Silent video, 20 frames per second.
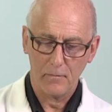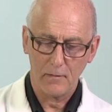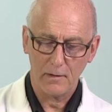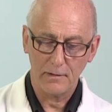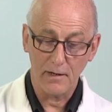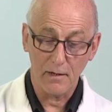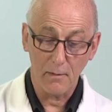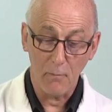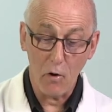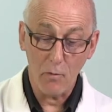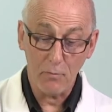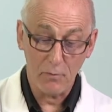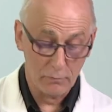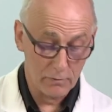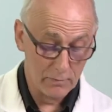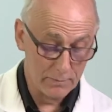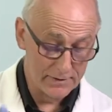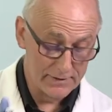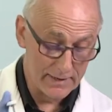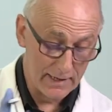And in a moment
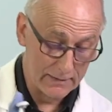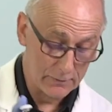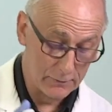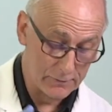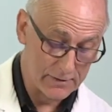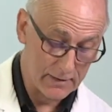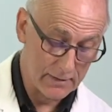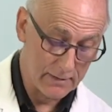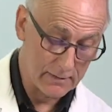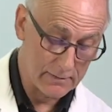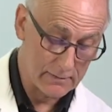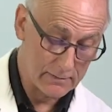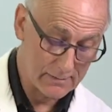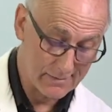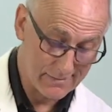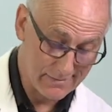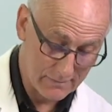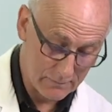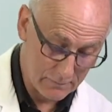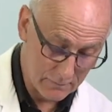we'll be diluting the
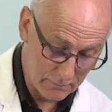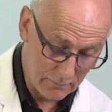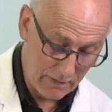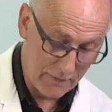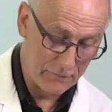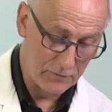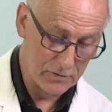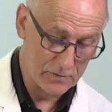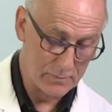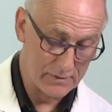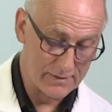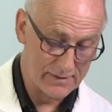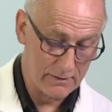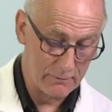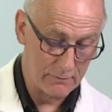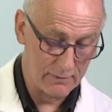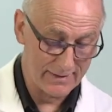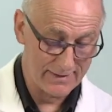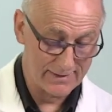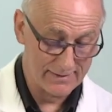reference
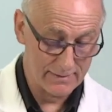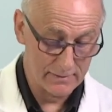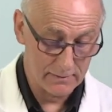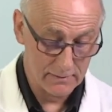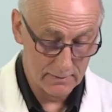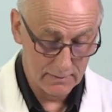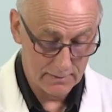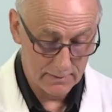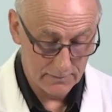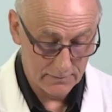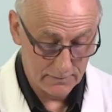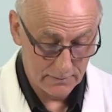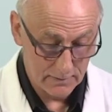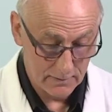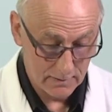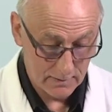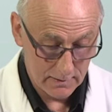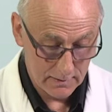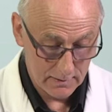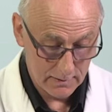material into
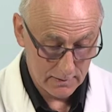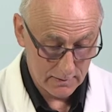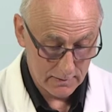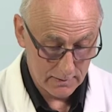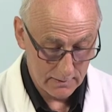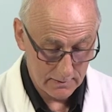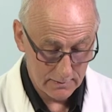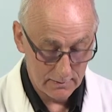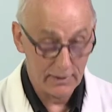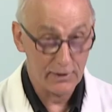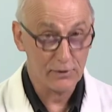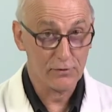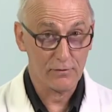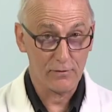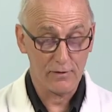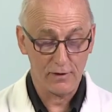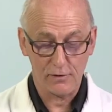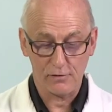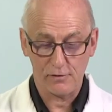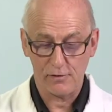each
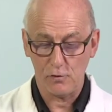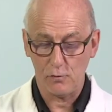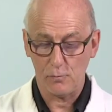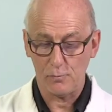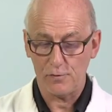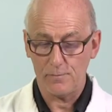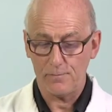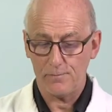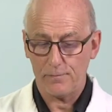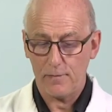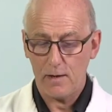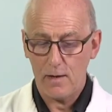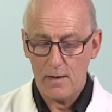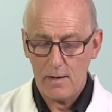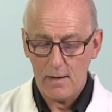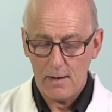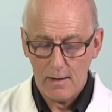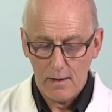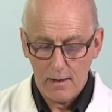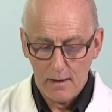of these tubes.
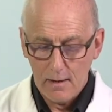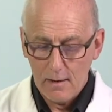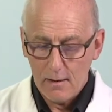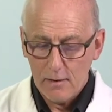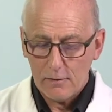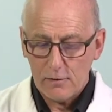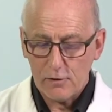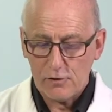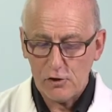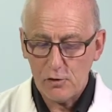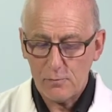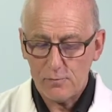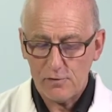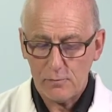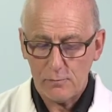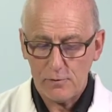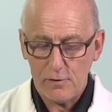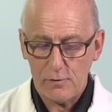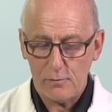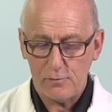The tubes
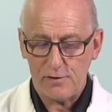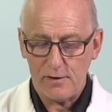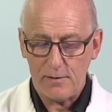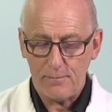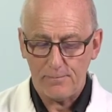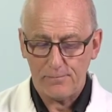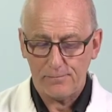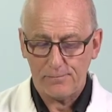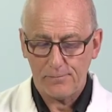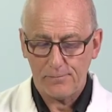that we're using,